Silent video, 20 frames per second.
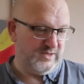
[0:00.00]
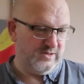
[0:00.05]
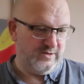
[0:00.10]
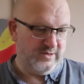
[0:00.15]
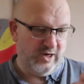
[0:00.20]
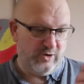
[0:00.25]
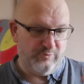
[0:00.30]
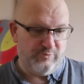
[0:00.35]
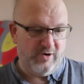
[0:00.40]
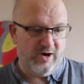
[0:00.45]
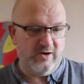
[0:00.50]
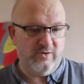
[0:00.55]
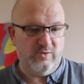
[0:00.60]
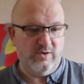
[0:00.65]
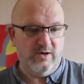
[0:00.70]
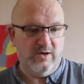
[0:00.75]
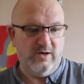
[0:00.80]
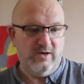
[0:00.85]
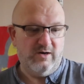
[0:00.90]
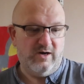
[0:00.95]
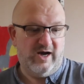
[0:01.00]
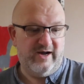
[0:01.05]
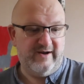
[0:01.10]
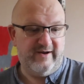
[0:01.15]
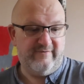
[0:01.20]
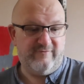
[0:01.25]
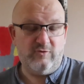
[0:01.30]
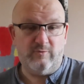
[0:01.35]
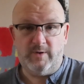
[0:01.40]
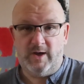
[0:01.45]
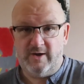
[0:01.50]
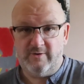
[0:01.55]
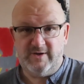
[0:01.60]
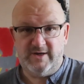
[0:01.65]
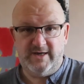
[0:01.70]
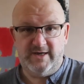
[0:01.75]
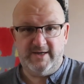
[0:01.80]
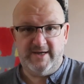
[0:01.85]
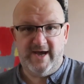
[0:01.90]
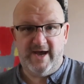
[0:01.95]
GoPro. I haven't even
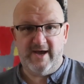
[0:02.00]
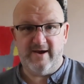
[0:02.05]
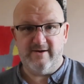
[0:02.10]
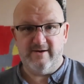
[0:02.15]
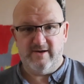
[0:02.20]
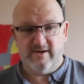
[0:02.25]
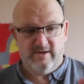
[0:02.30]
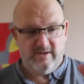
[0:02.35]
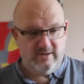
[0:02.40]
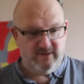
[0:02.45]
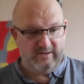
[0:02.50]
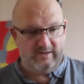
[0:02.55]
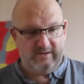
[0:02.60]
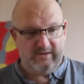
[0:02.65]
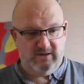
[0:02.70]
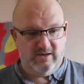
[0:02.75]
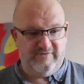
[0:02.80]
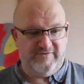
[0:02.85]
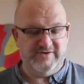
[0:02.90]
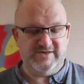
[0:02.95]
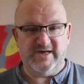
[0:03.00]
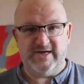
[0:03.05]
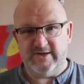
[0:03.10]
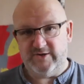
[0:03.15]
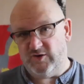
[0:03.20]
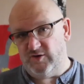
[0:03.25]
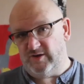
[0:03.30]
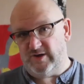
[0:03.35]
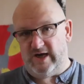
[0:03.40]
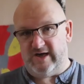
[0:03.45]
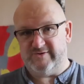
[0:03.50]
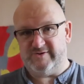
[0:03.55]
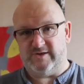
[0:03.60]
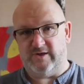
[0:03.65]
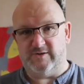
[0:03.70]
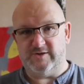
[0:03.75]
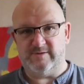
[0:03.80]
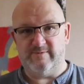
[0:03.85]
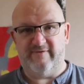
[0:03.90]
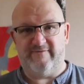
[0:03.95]
uploaded it yet. If it's any good, I'll
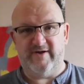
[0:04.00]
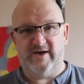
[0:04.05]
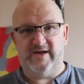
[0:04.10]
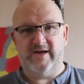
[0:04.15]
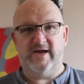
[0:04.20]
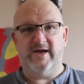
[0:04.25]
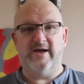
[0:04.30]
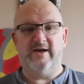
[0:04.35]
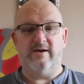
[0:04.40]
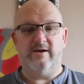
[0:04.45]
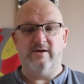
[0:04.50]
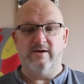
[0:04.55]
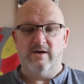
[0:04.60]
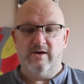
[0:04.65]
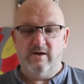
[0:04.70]
slot some of it in here.